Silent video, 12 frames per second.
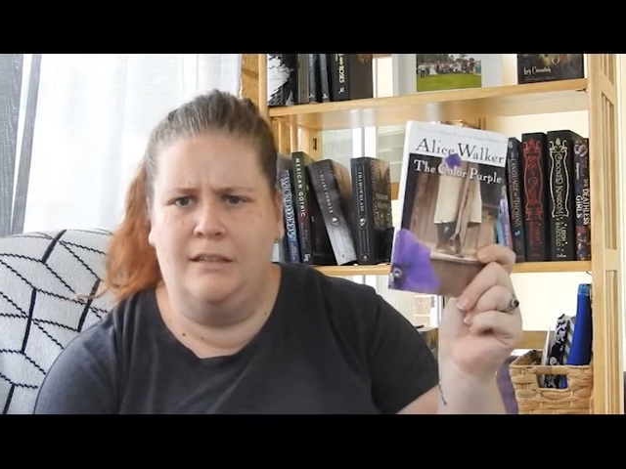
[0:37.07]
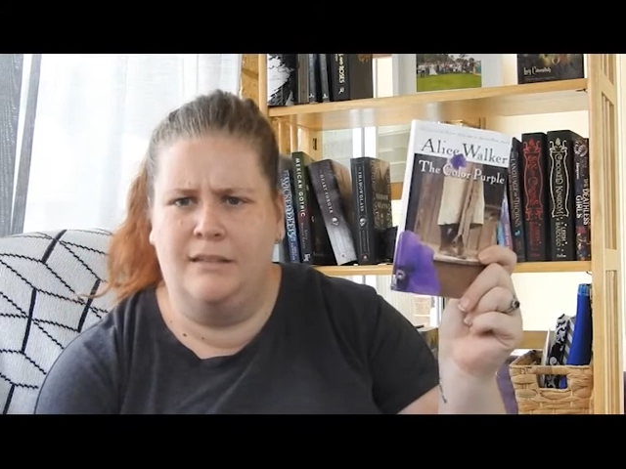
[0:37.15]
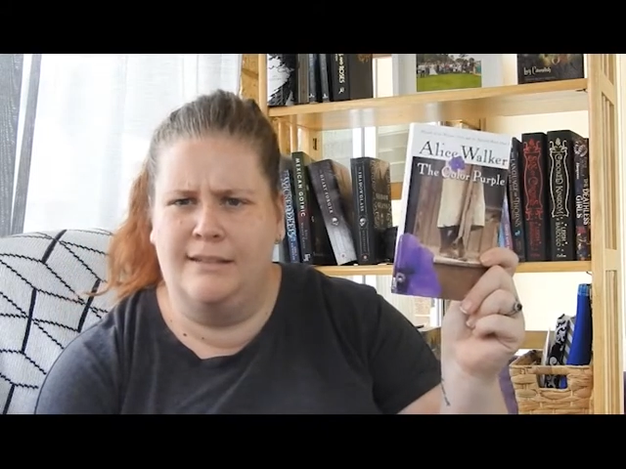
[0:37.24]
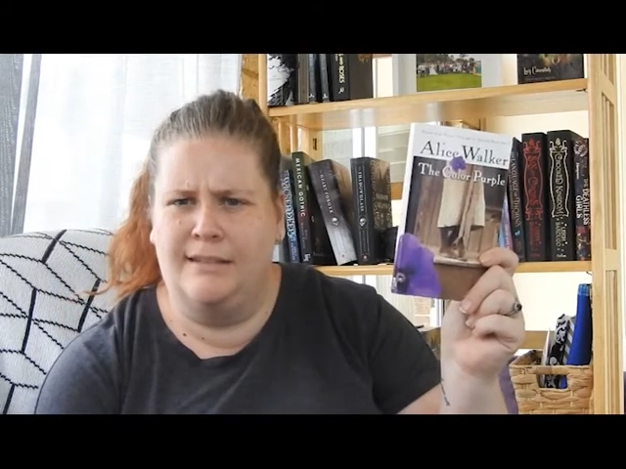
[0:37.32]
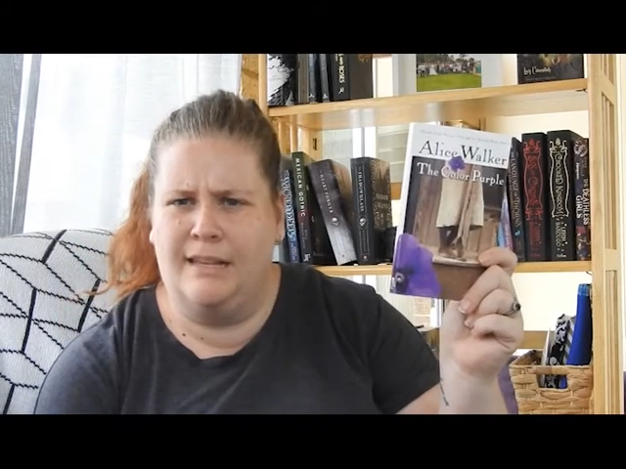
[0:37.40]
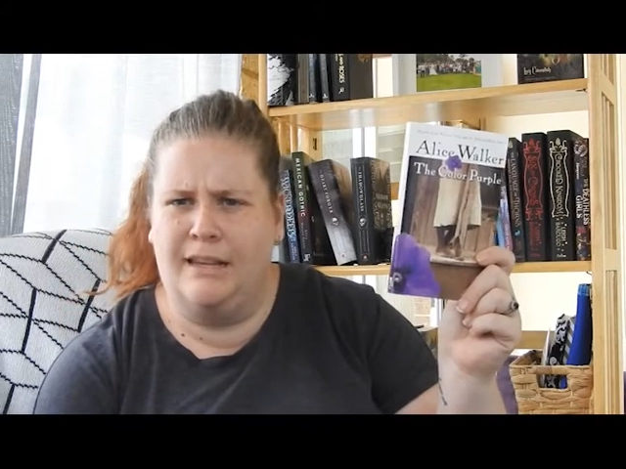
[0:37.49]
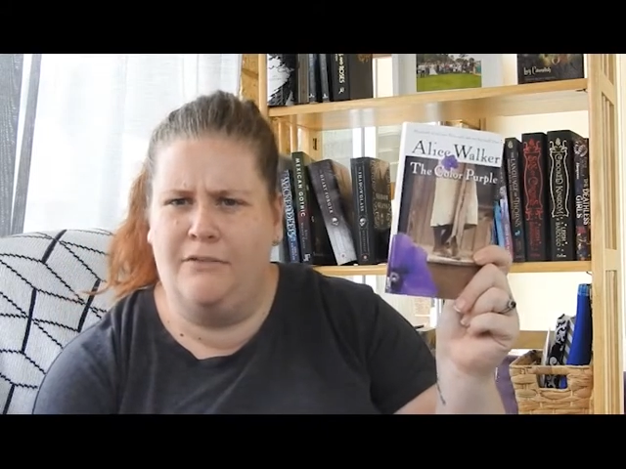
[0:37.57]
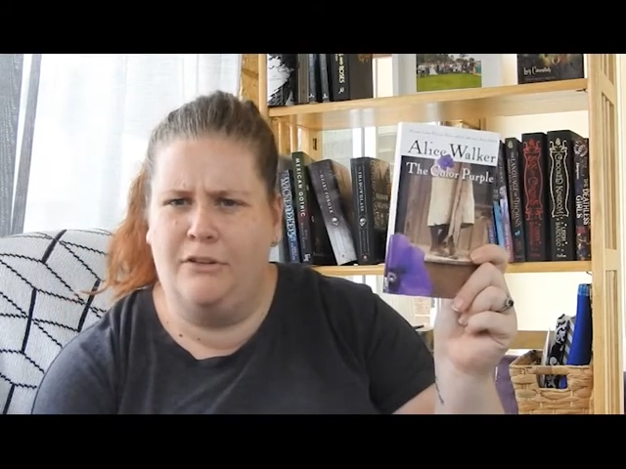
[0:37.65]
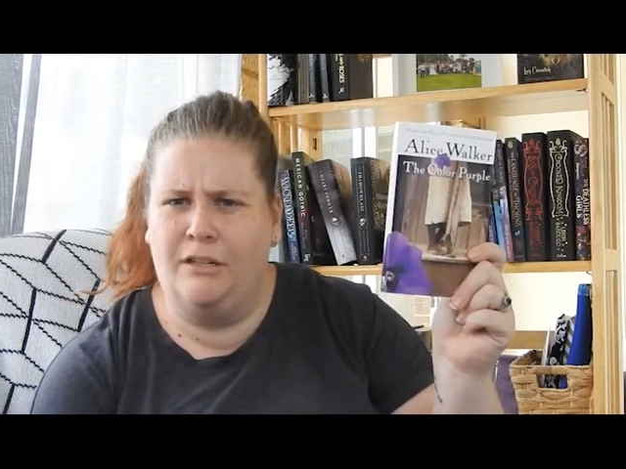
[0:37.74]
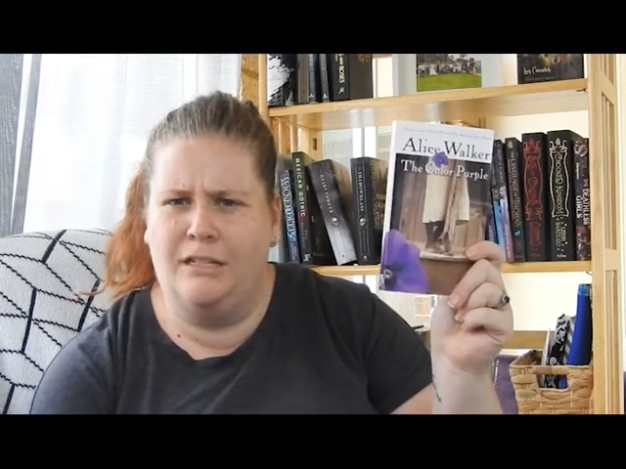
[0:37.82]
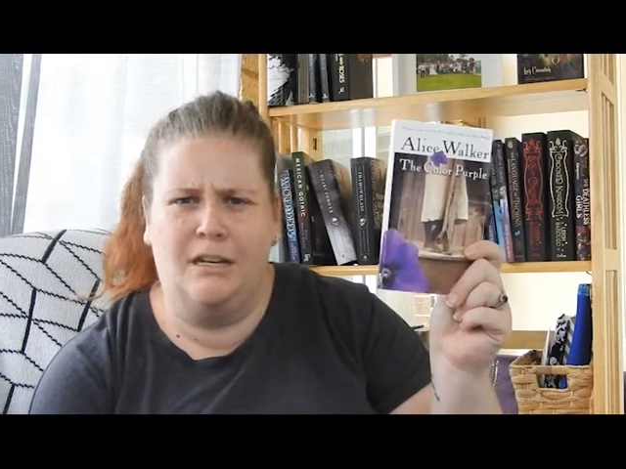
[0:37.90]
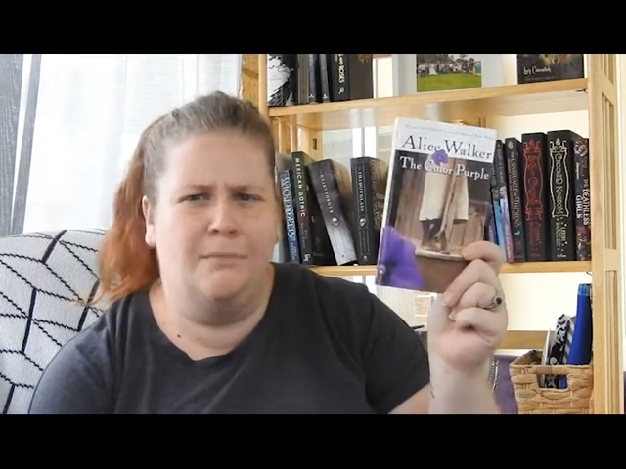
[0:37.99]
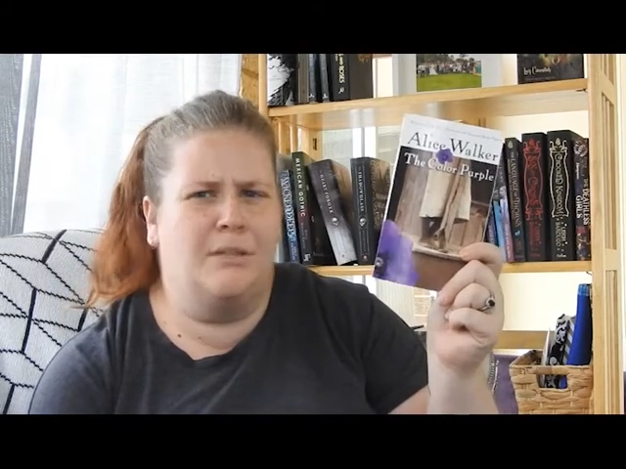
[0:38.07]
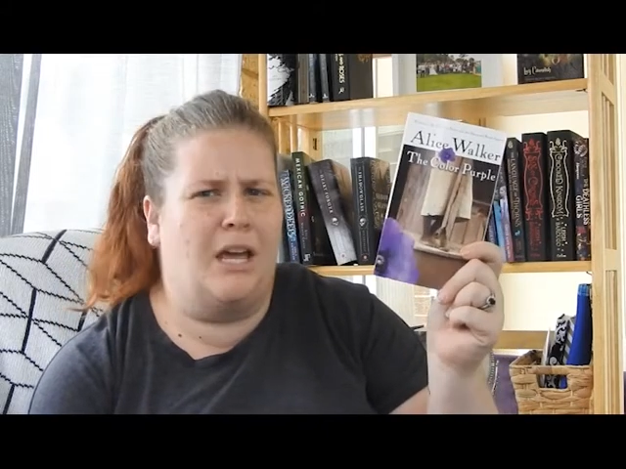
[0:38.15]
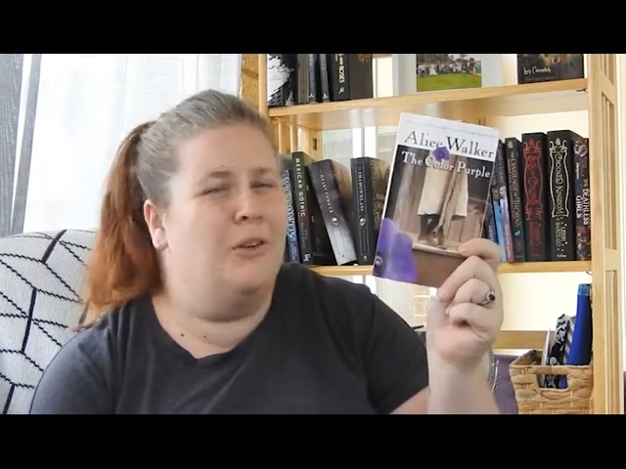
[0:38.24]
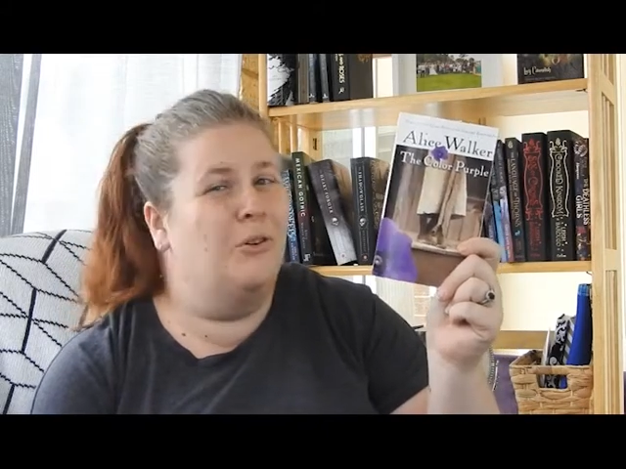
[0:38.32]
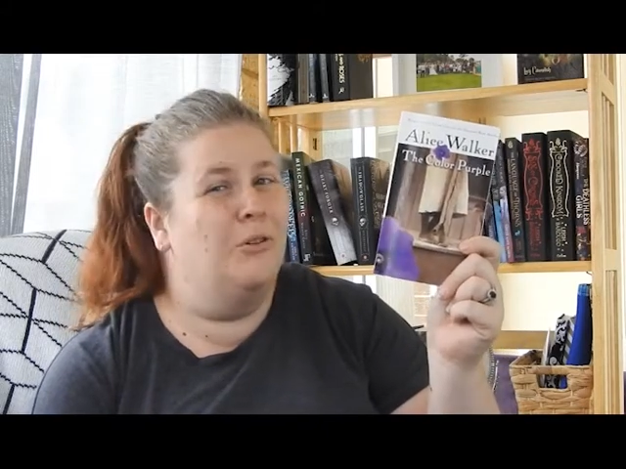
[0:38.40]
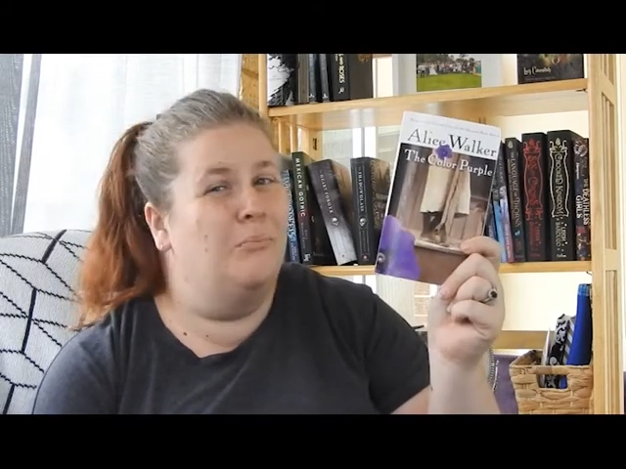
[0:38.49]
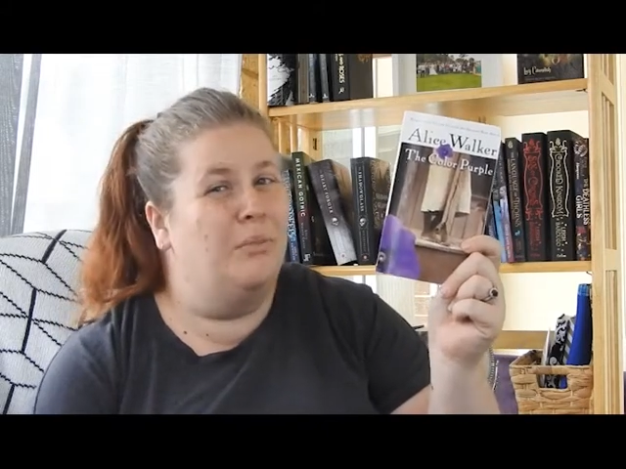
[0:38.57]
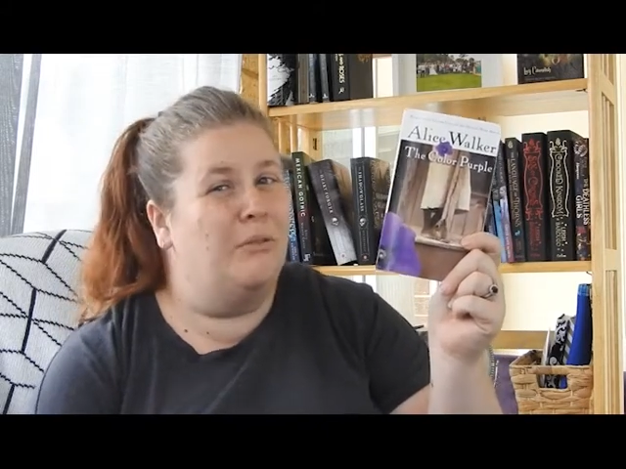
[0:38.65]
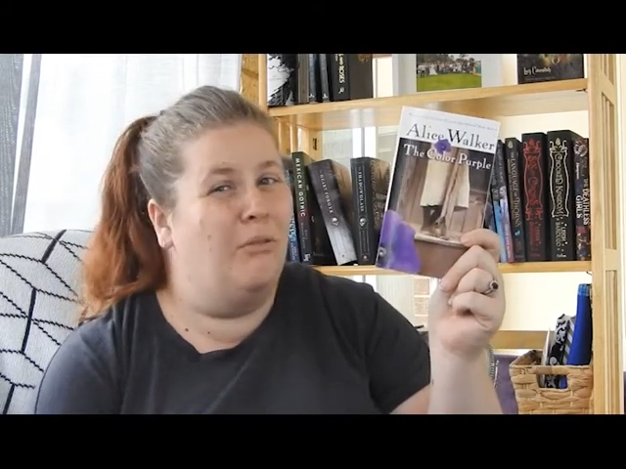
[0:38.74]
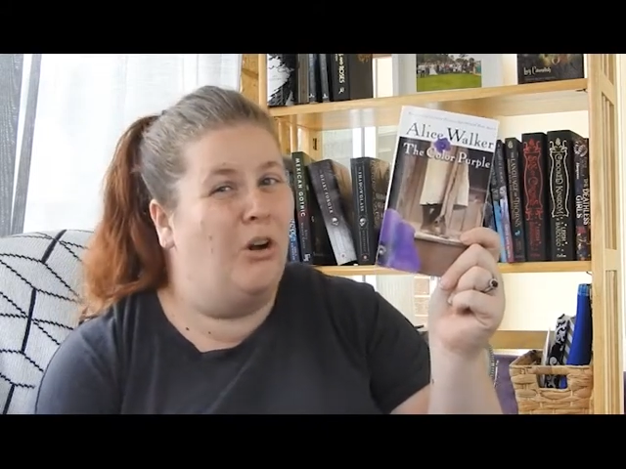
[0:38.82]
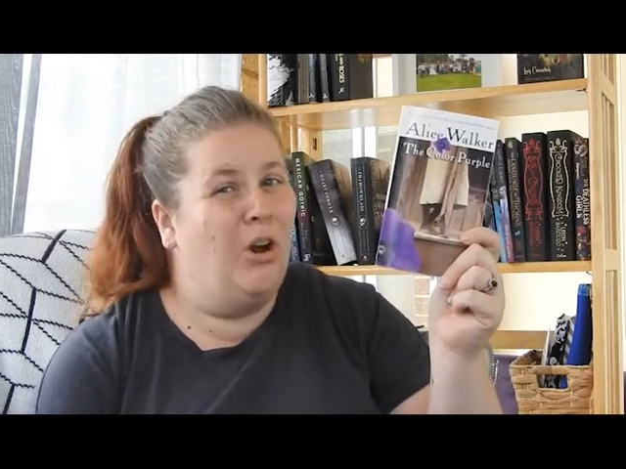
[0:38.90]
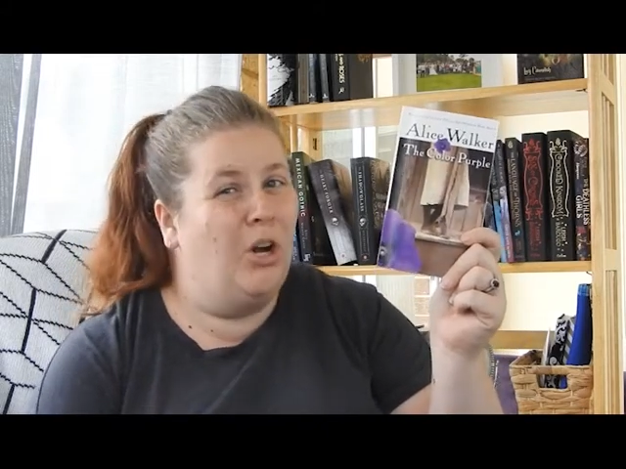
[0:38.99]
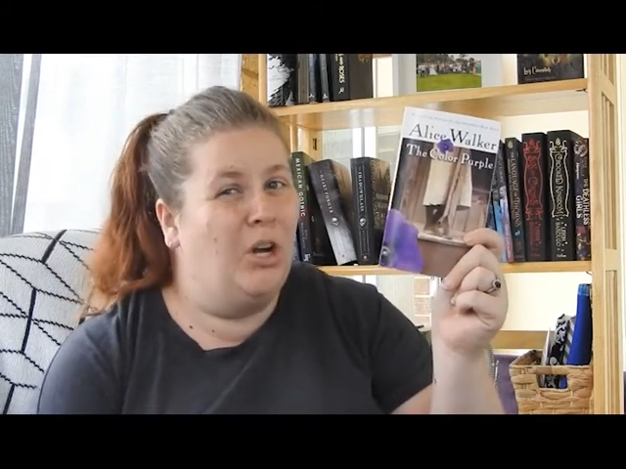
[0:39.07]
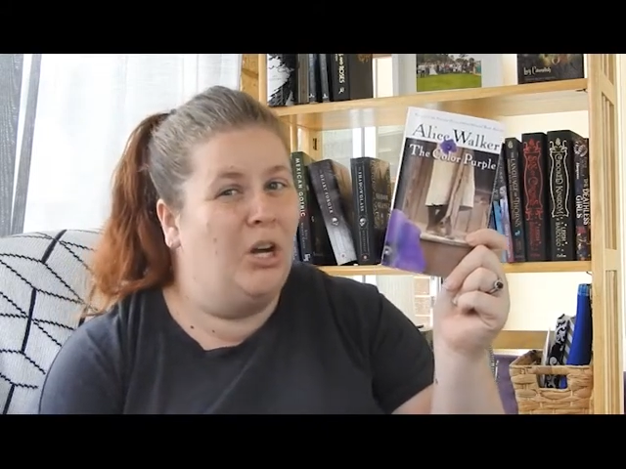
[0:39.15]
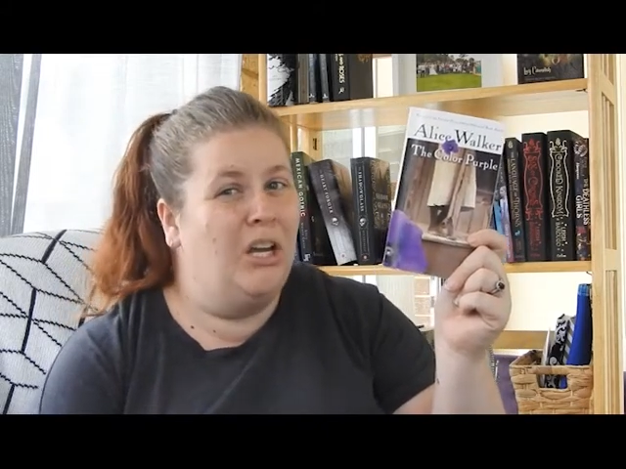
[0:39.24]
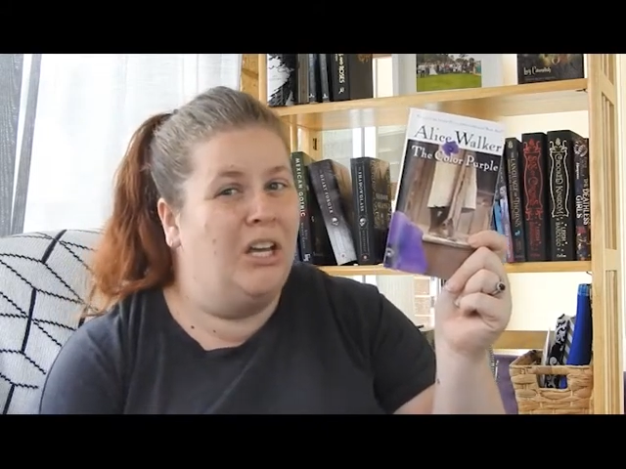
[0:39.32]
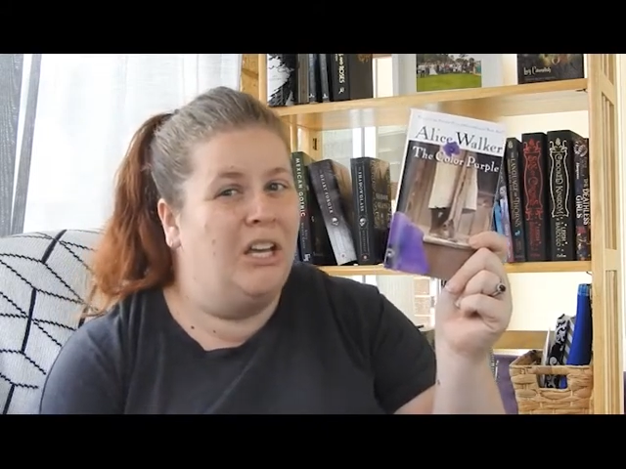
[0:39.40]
slavery times. I could be wrong.